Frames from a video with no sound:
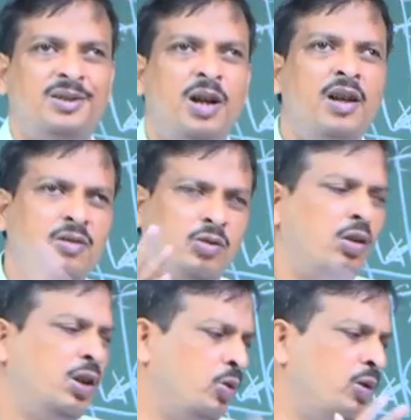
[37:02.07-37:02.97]
I will
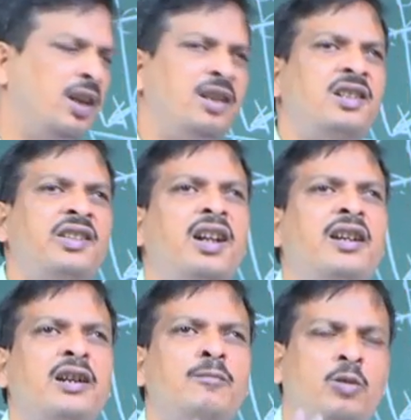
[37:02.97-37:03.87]
show you a teaching
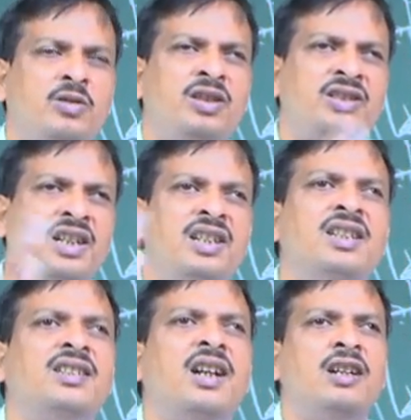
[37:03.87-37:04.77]
learning process and
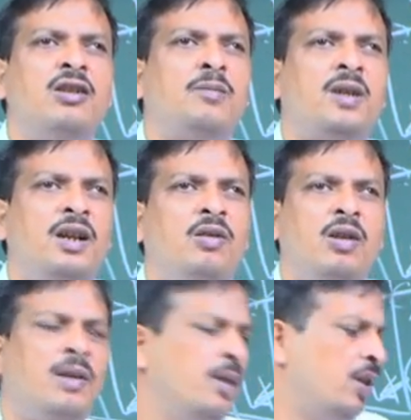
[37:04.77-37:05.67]
design of
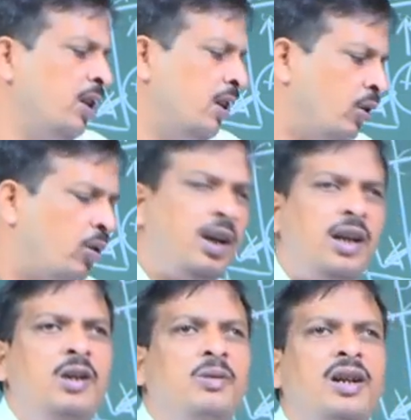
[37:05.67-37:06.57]
curriculum
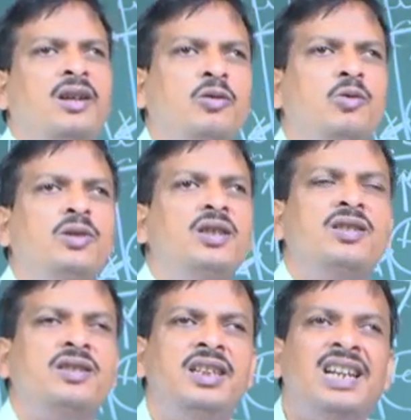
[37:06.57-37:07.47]
where you can do this
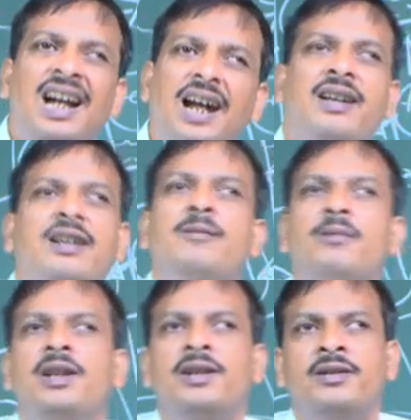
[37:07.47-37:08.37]
thing
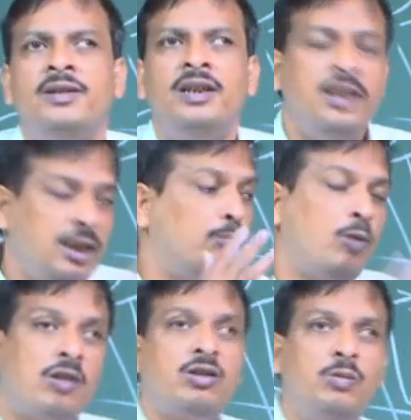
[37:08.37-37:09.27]
actively. It is
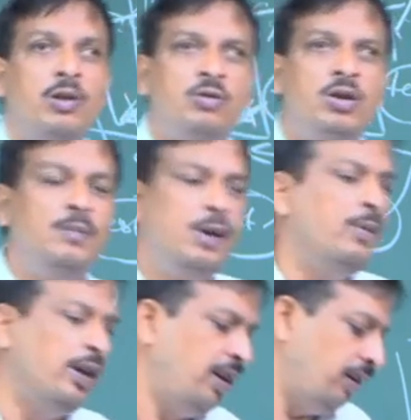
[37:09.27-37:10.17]
possible to
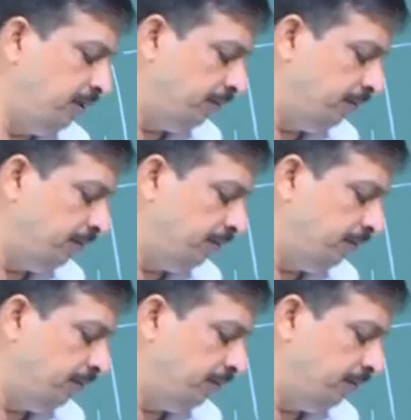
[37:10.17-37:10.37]
implement it.